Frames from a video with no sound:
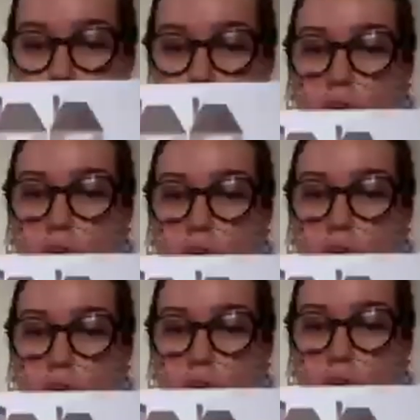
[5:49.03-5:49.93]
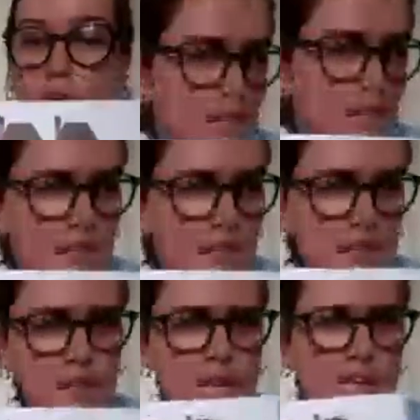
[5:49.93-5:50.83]
all 4s.
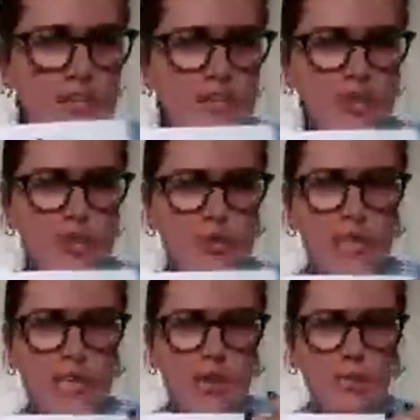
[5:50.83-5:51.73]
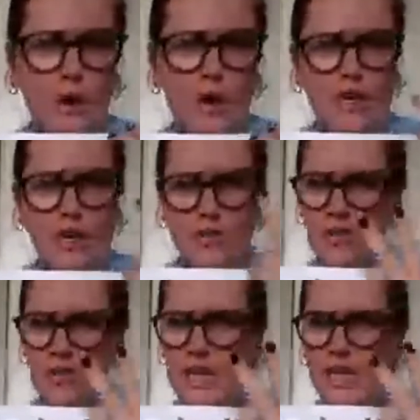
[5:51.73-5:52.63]
Do tigers usually walk on
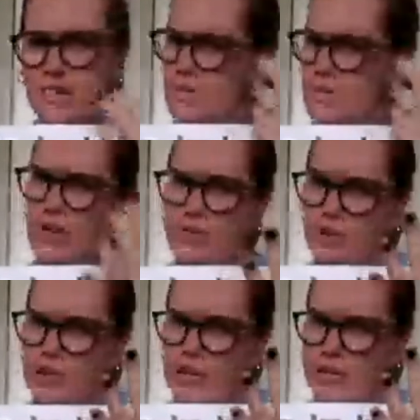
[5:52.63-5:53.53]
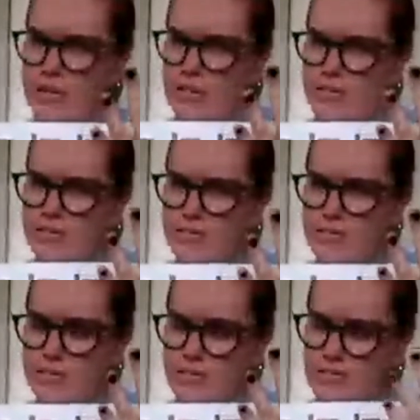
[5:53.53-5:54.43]
2 legs or on 4 legs?
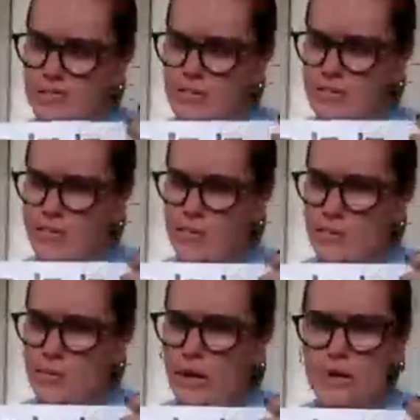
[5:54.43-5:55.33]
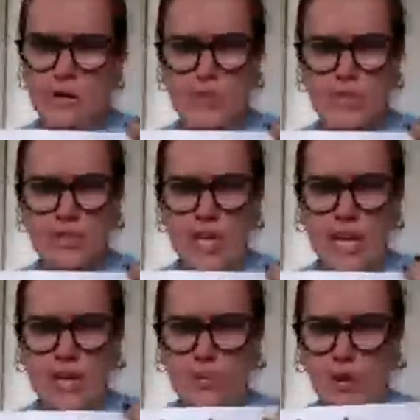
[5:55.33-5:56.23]
Why was Mr.
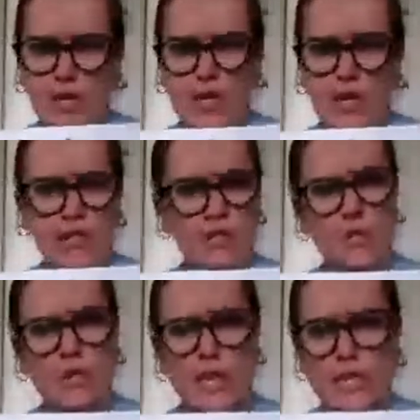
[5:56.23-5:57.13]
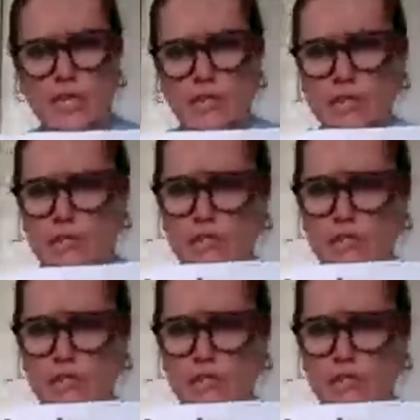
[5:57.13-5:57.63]
Tiger walking on 2 legs?